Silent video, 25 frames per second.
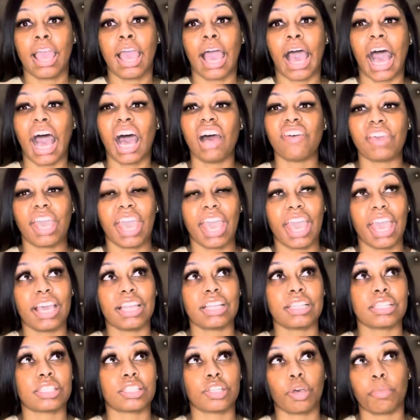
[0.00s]
I've
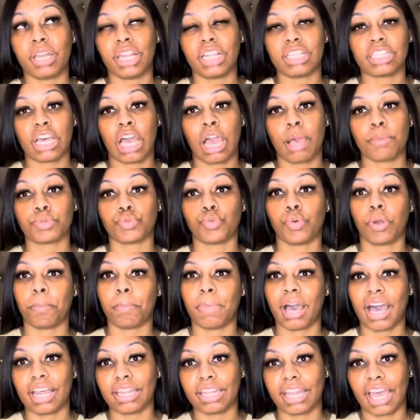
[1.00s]
had so many times with
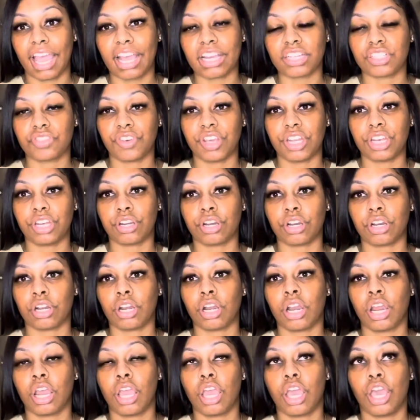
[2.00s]
my lash vendor,